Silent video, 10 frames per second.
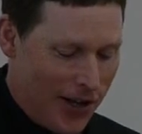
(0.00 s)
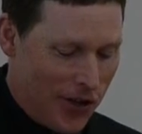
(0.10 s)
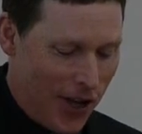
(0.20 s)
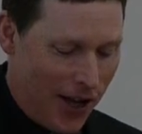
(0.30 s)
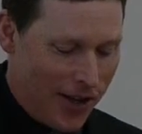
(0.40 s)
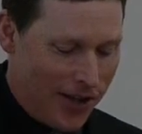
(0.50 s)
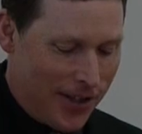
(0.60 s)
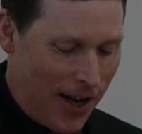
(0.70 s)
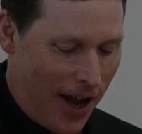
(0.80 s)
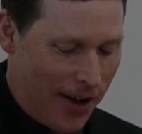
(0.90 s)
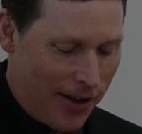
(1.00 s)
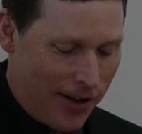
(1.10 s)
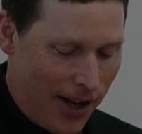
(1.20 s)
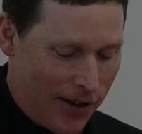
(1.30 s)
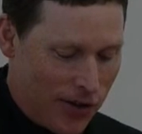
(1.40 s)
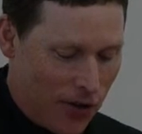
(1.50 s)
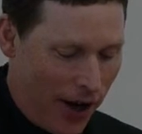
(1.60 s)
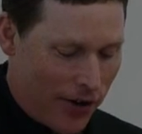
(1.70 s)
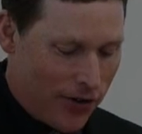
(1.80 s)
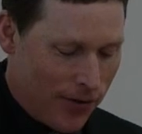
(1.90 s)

So that is great.